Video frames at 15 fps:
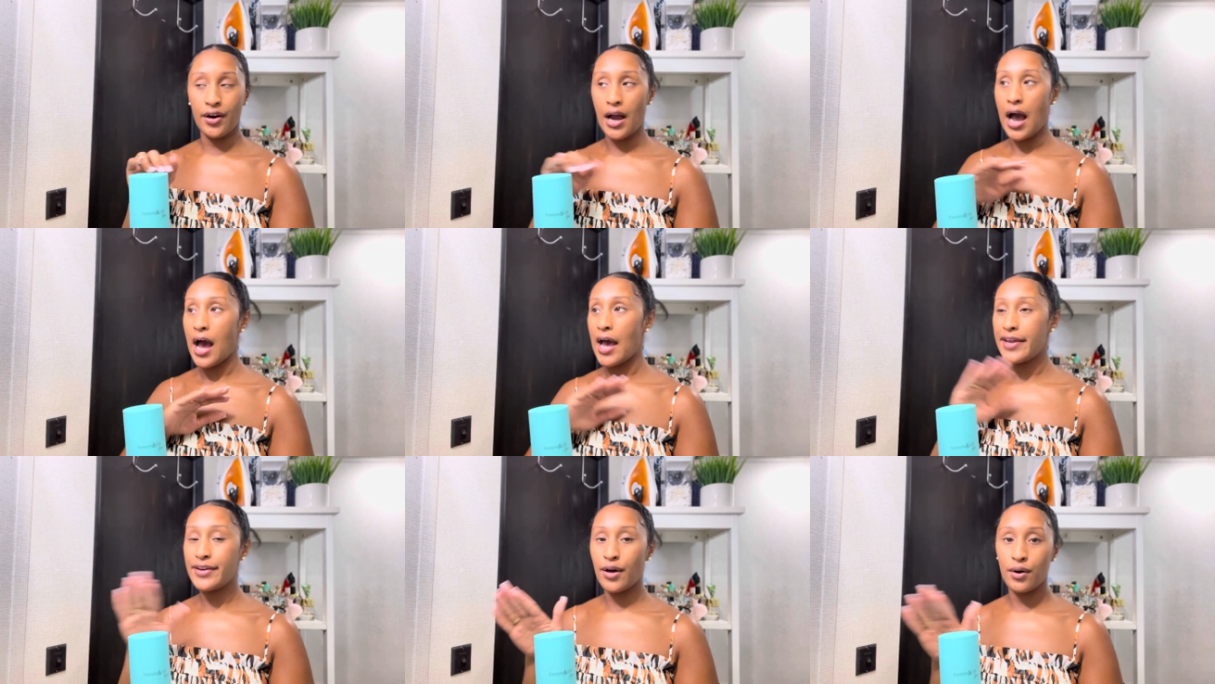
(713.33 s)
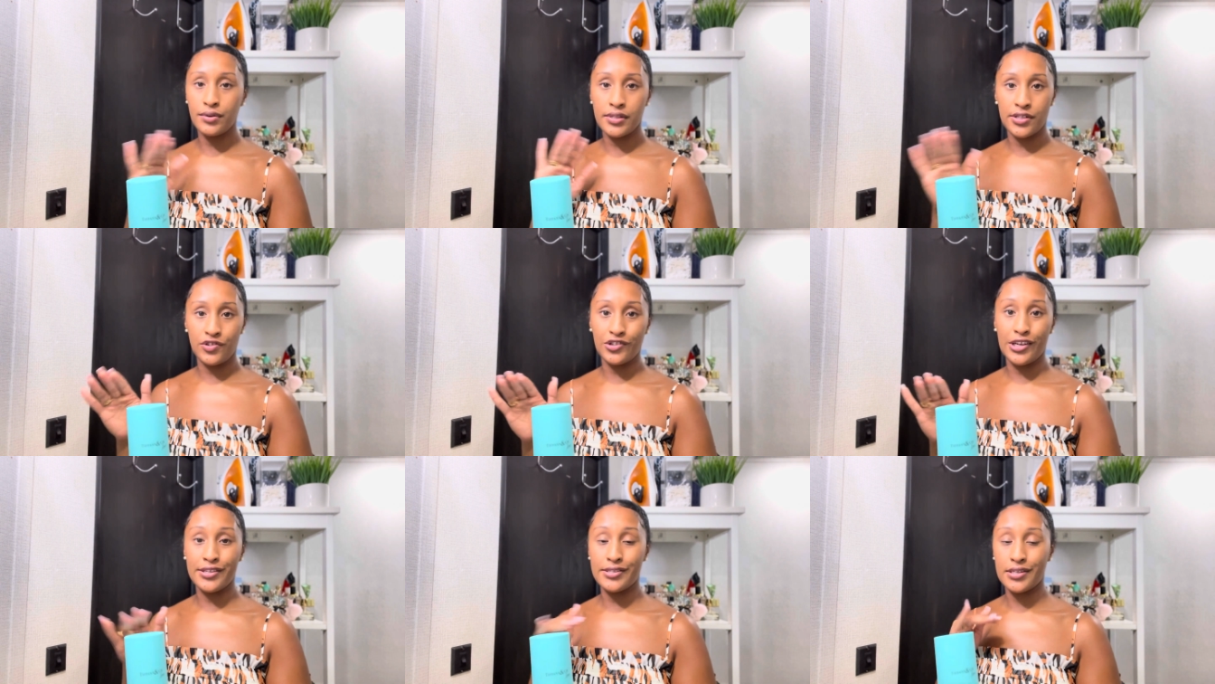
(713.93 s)
I don't
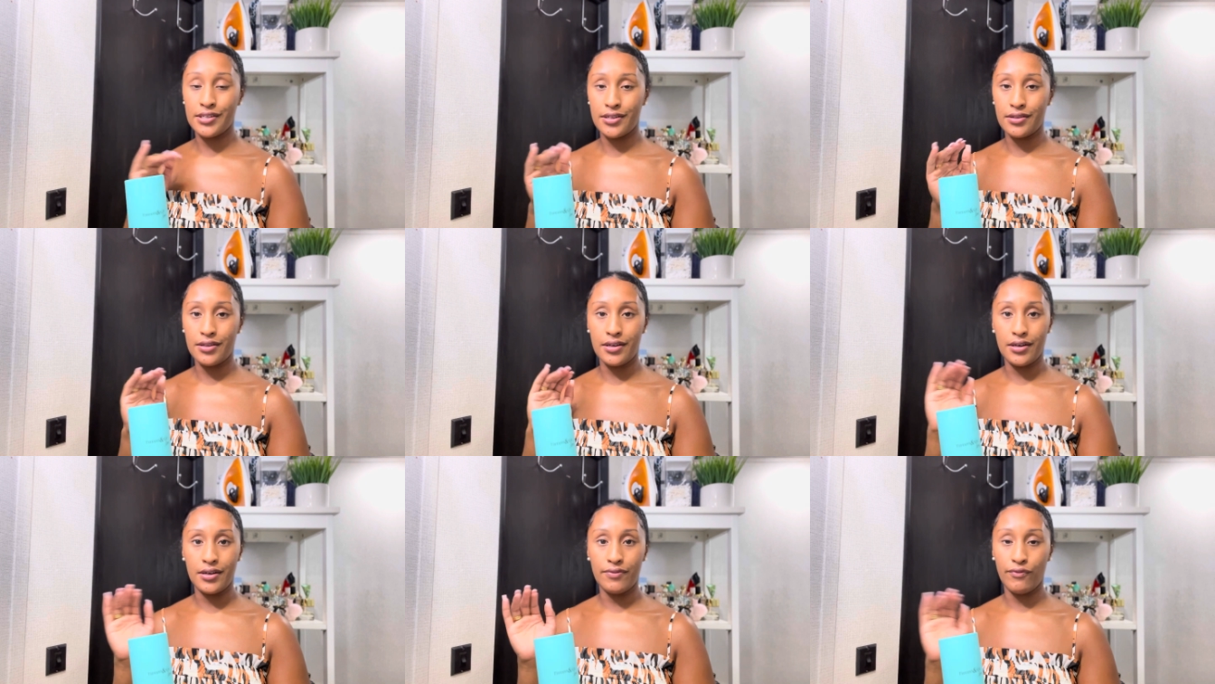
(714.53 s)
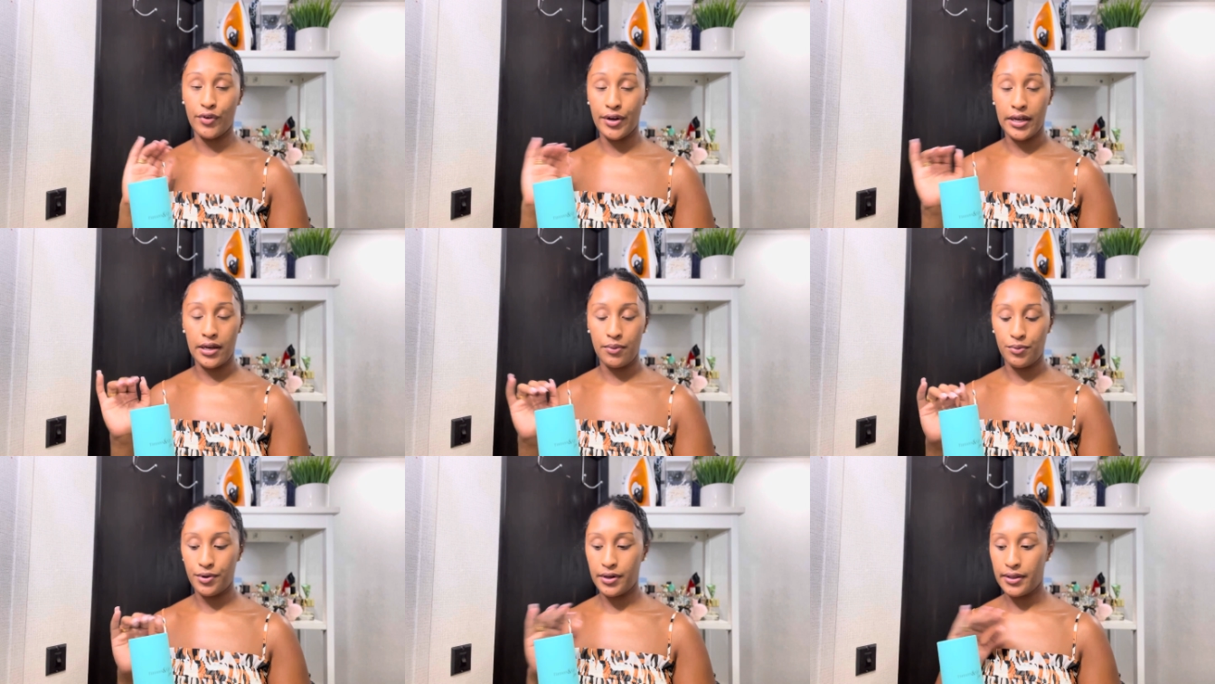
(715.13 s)
suggest the, the for
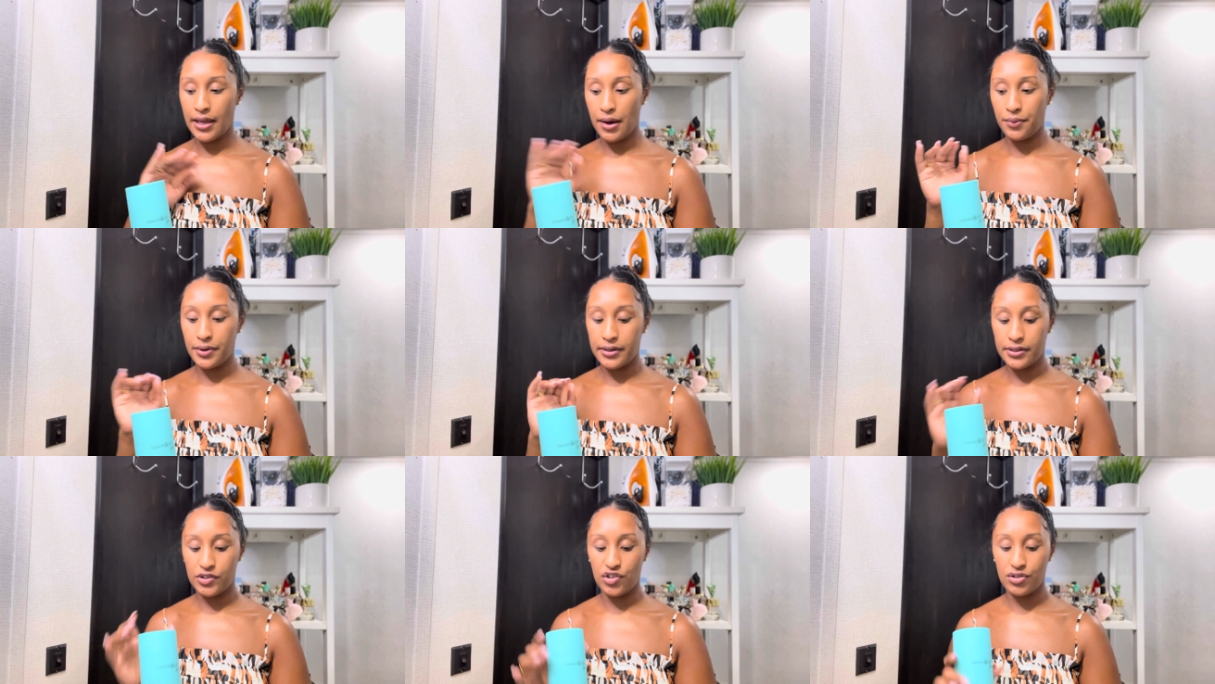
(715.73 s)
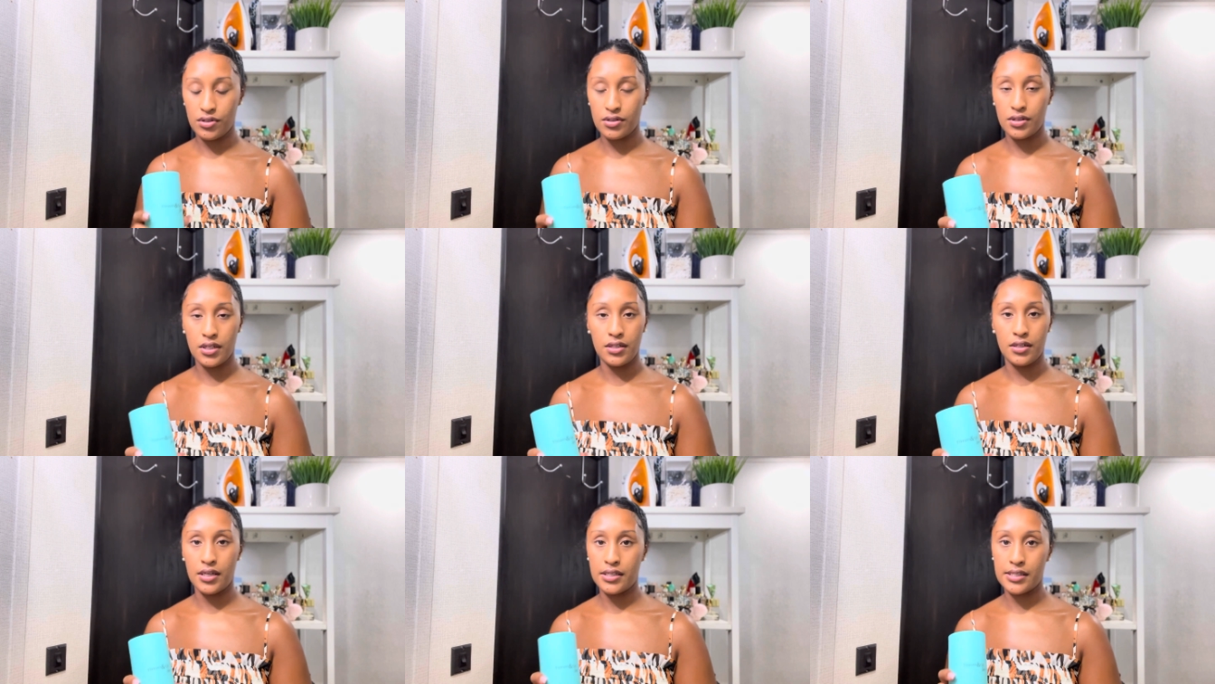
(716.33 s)
him one. That one just, it
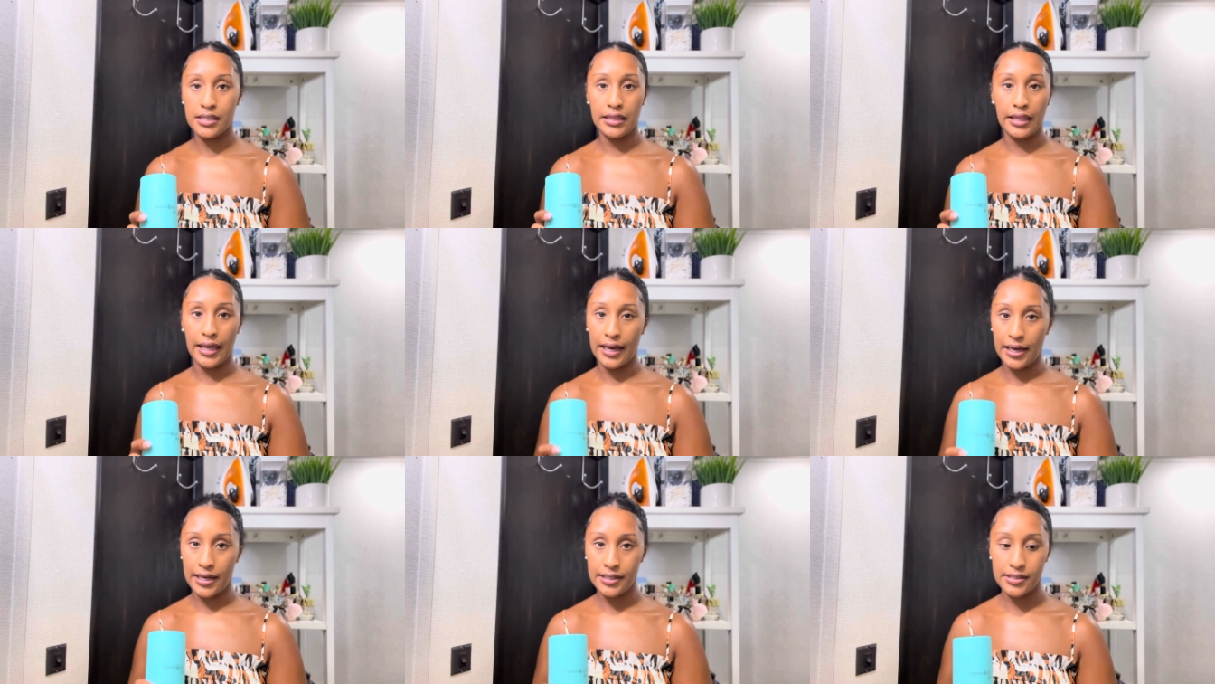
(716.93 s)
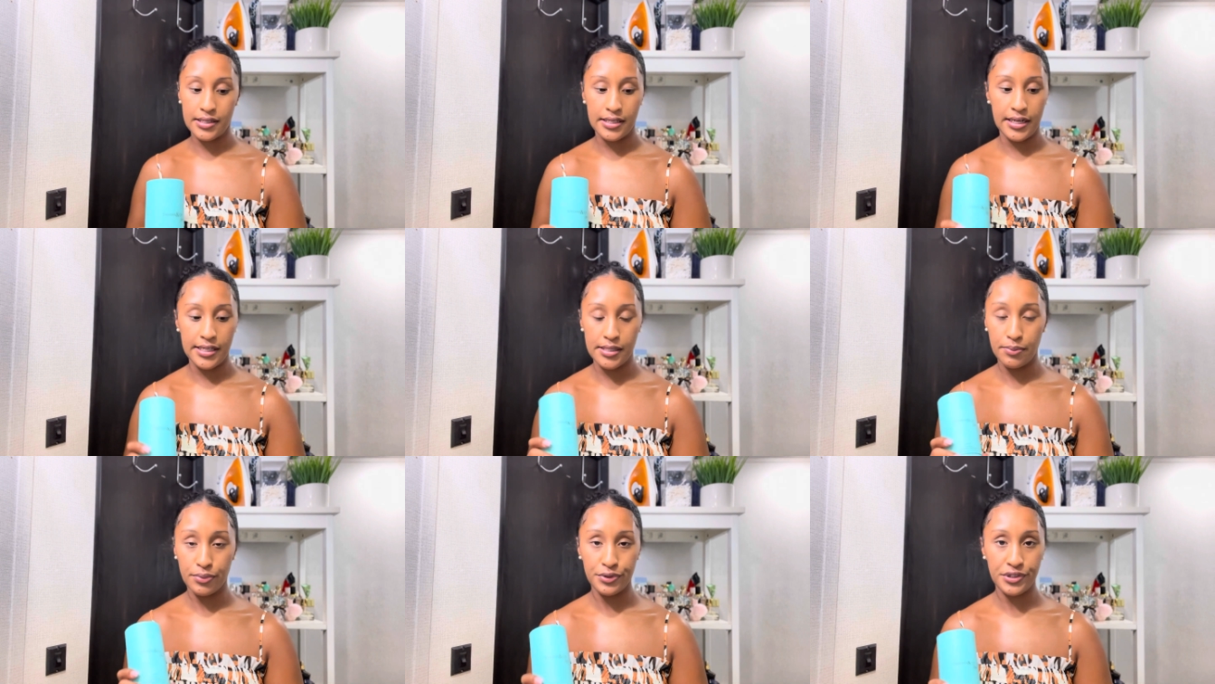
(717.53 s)
doesn't last, it
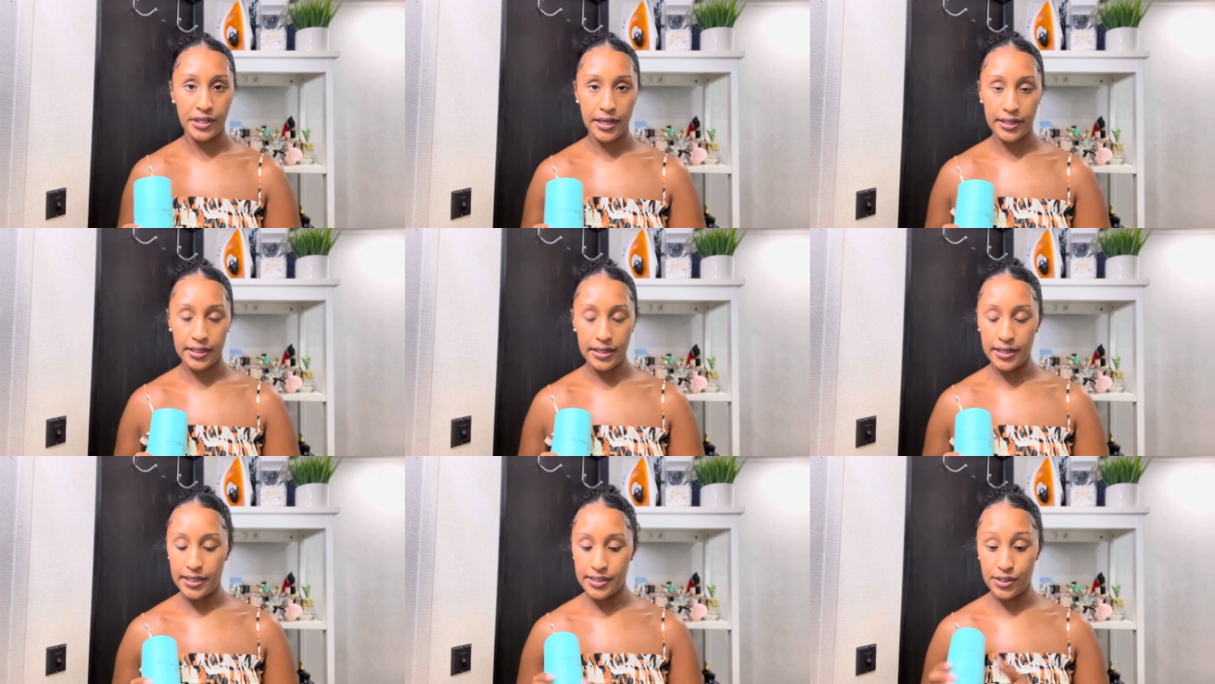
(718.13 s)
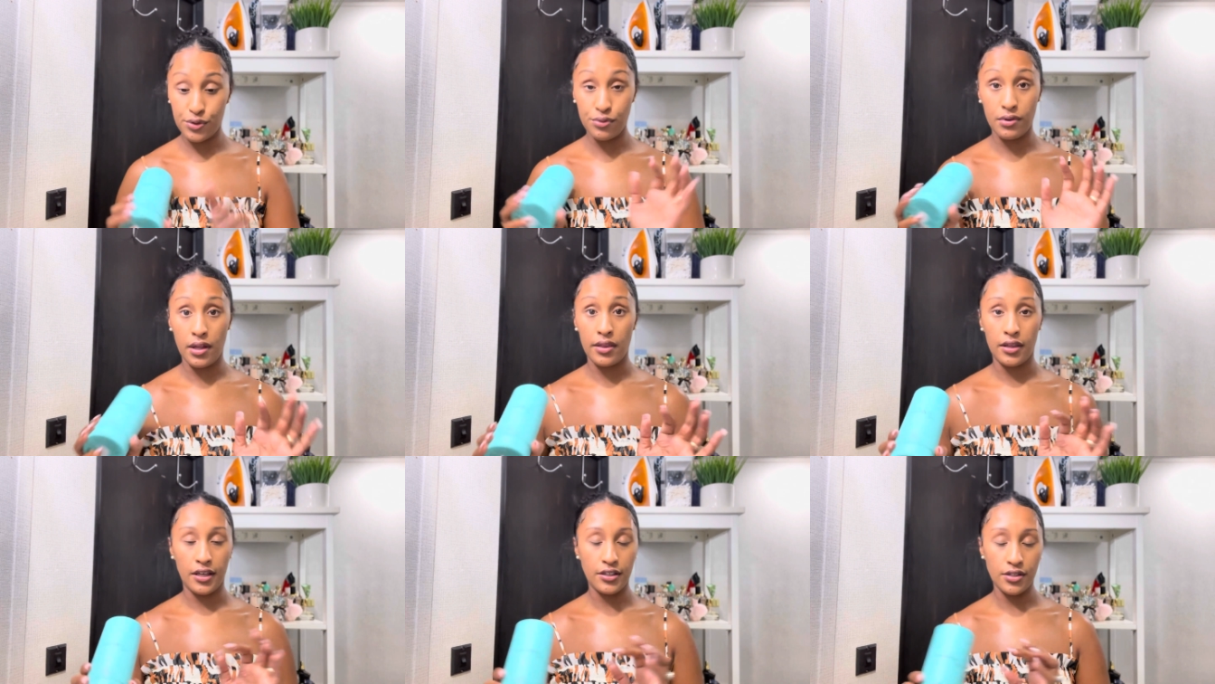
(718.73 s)
doesn't project, it doesn't do
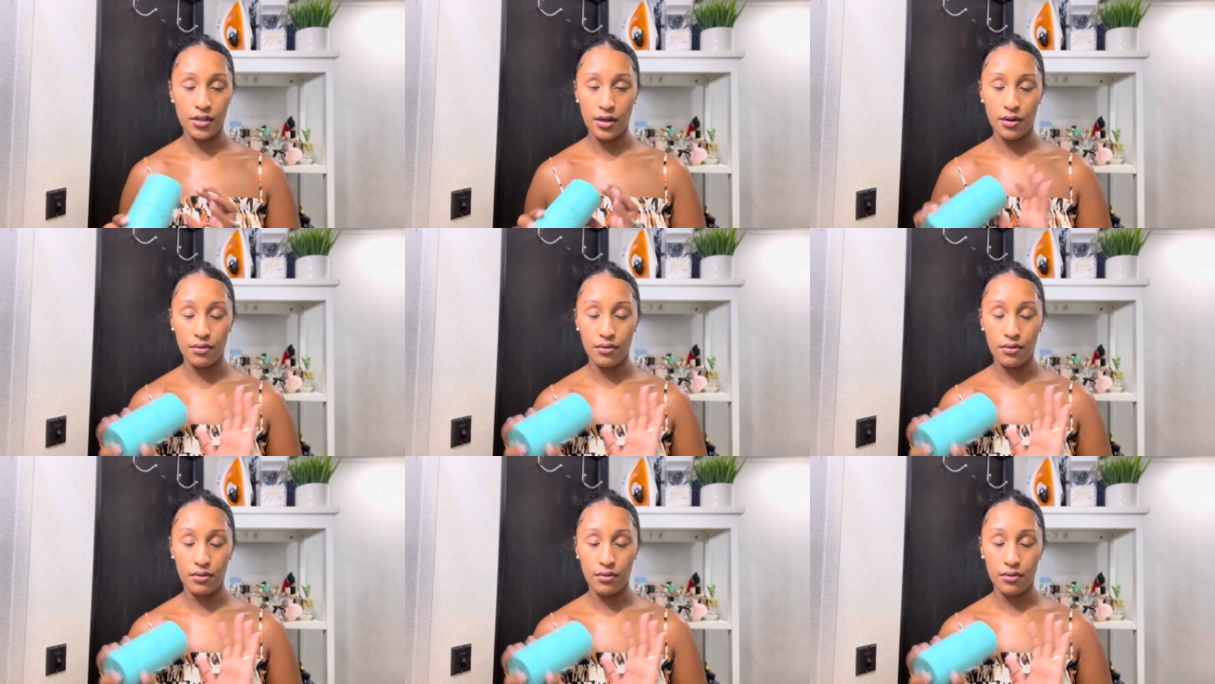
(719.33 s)
nothing. So